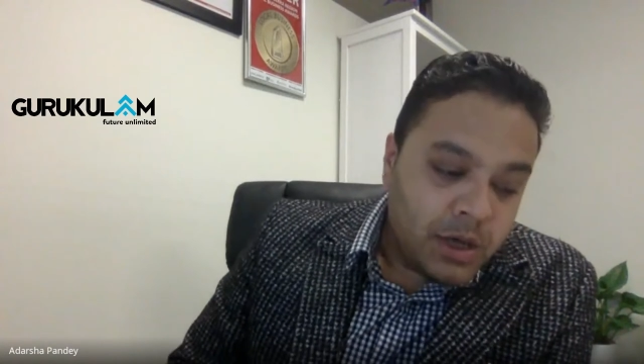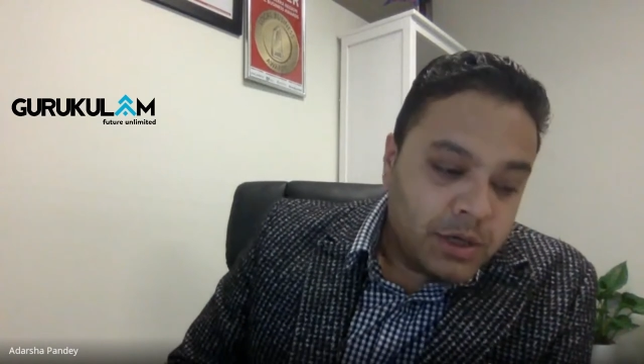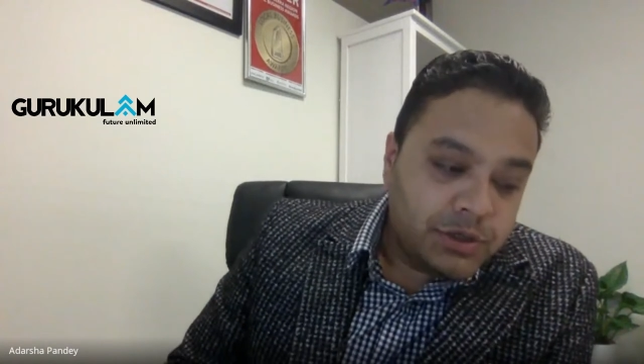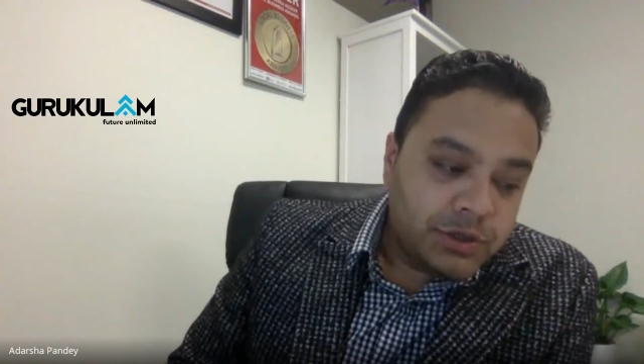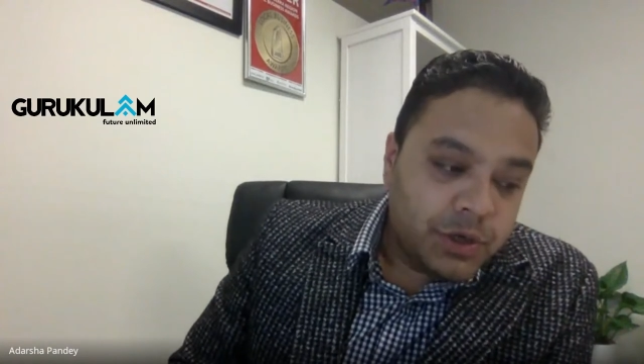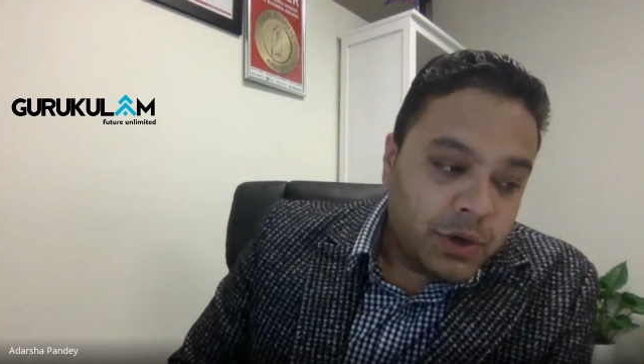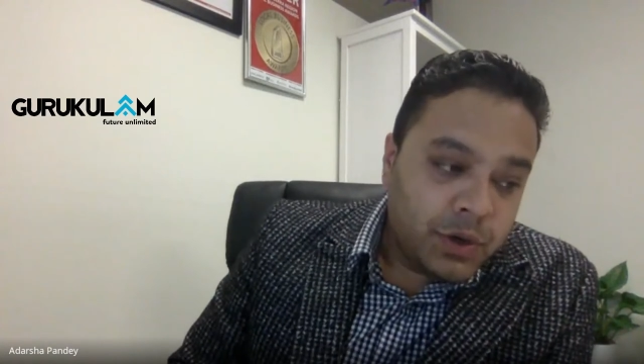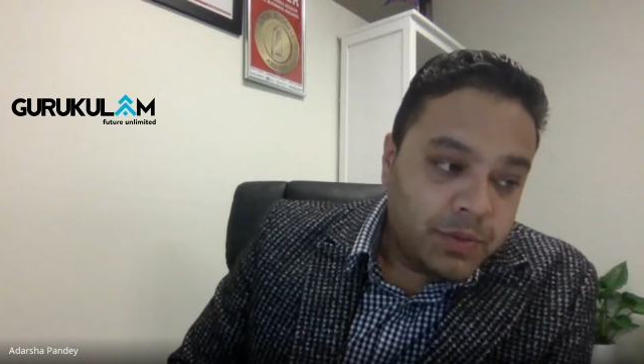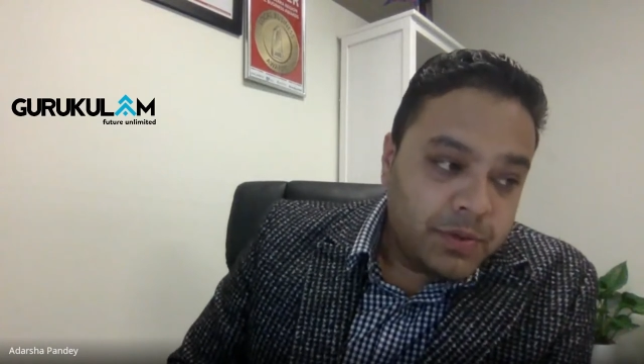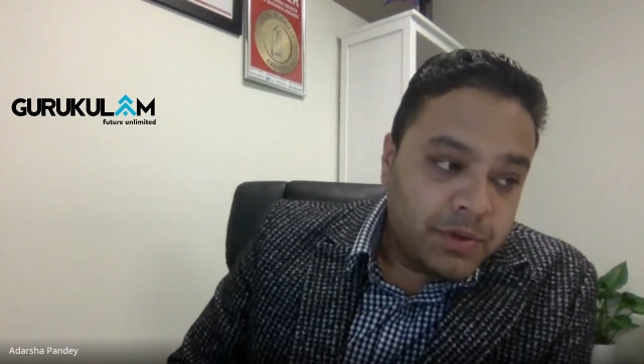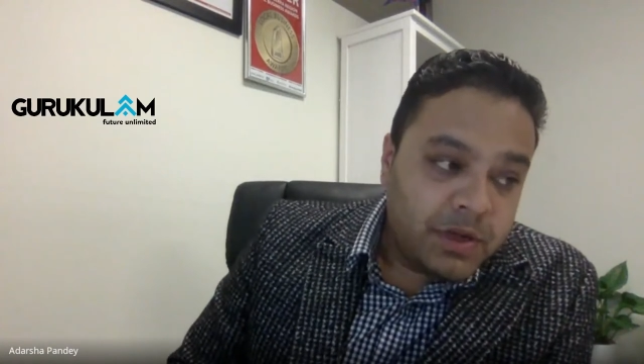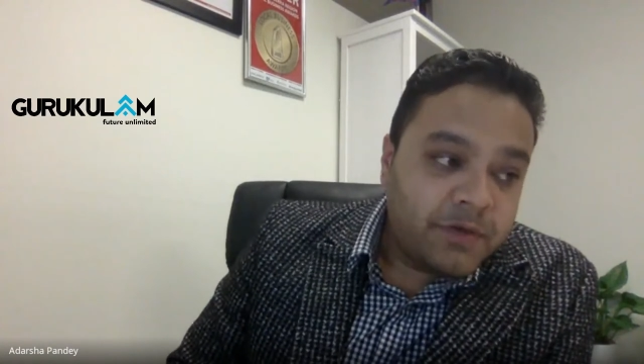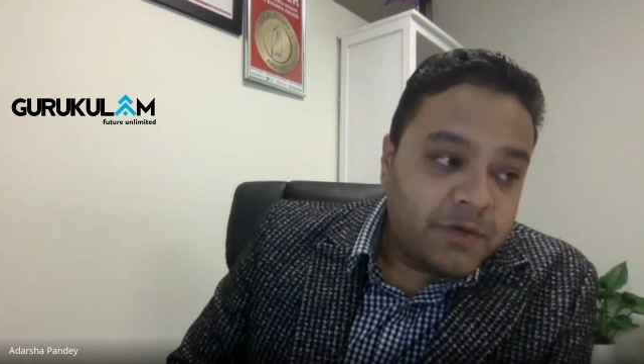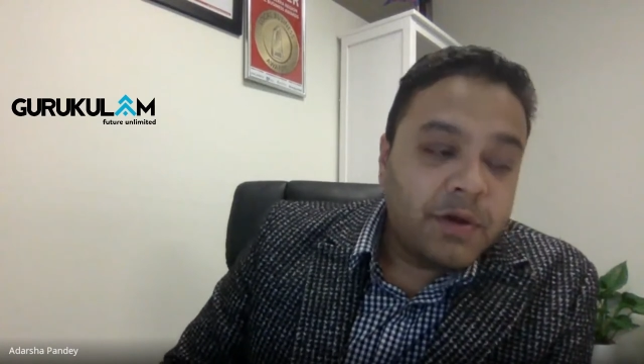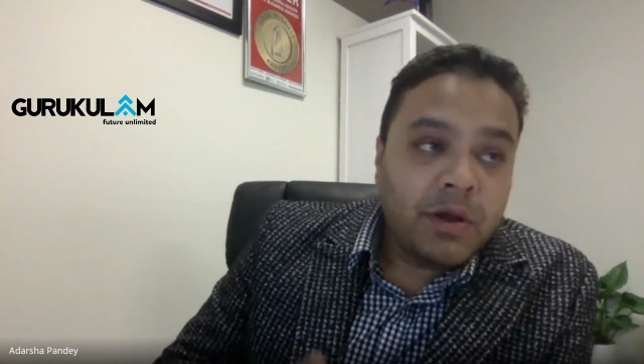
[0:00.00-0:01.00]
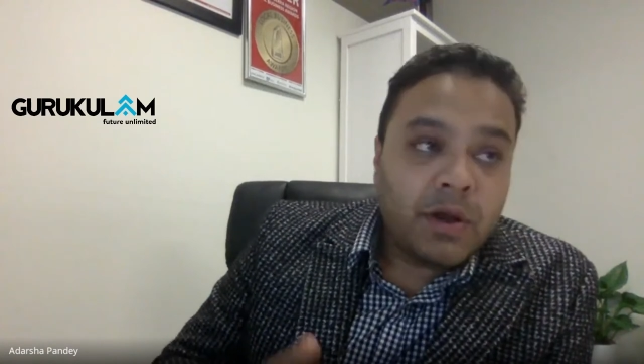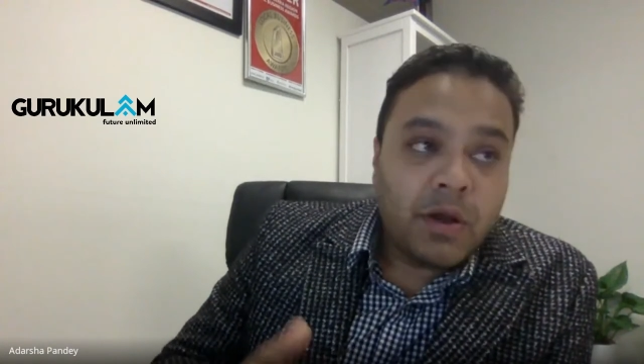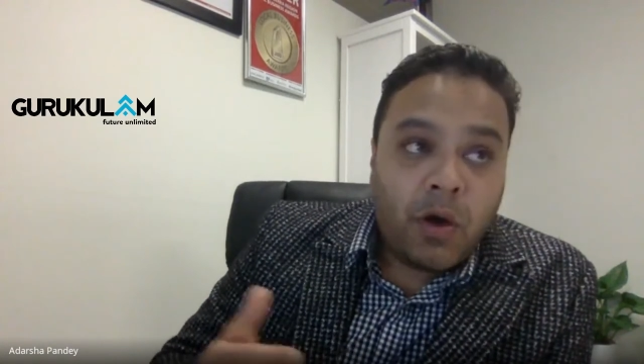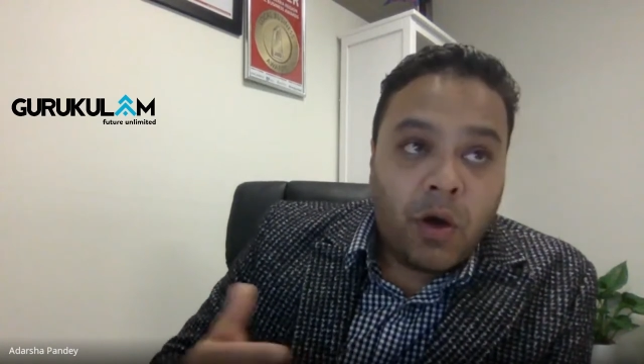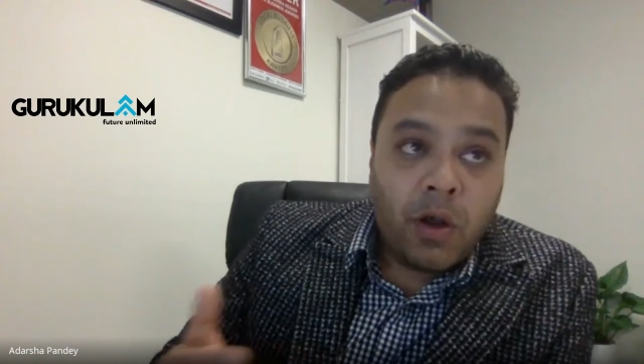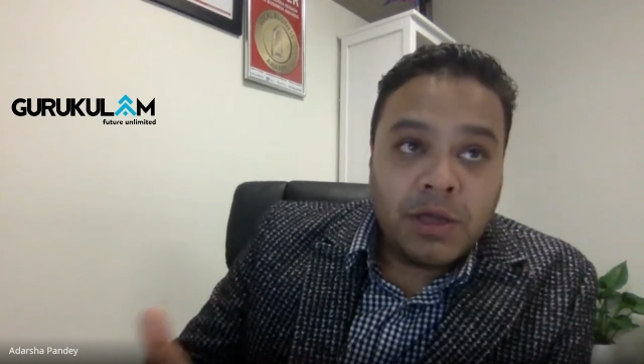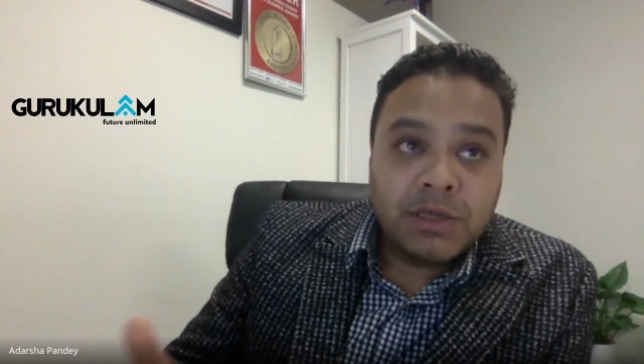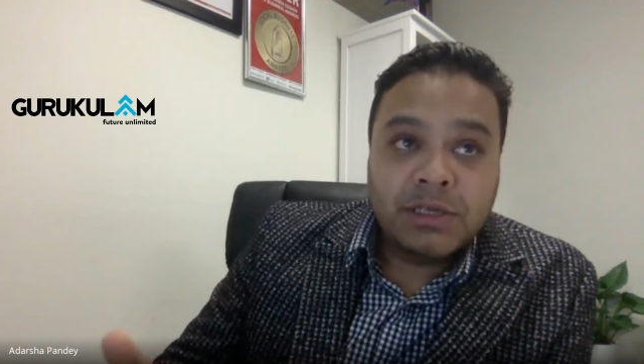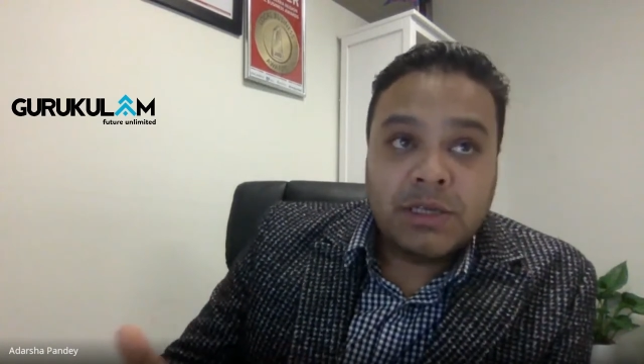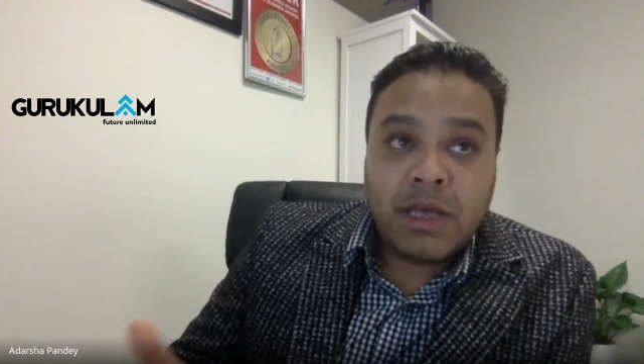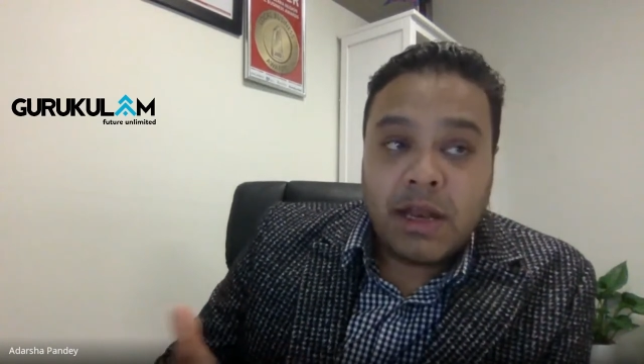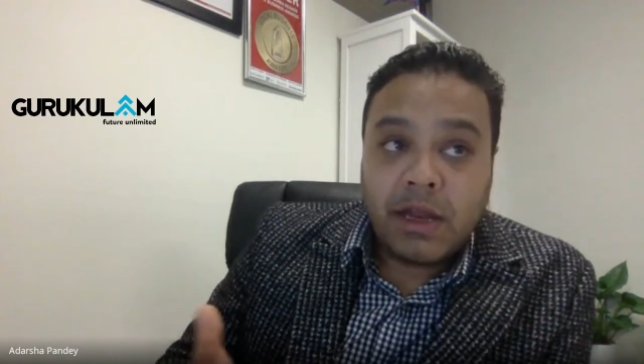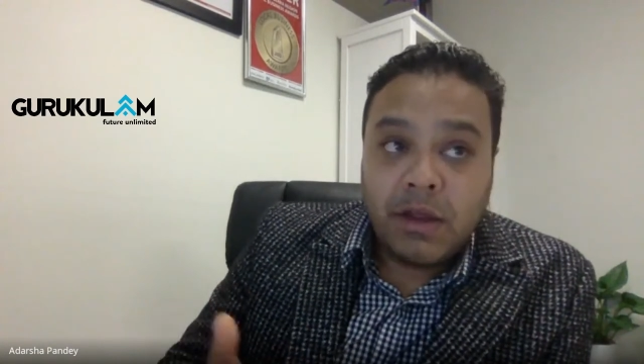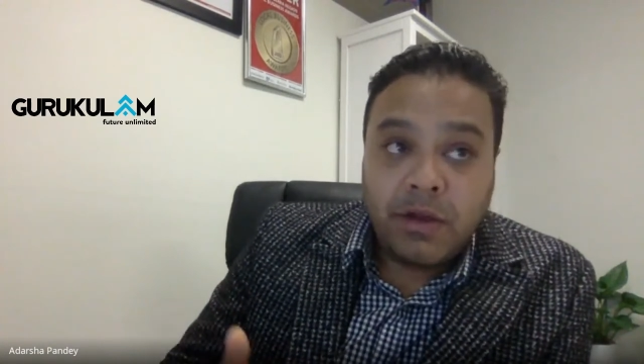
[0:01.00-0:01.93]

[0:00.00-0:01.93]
So different colleges and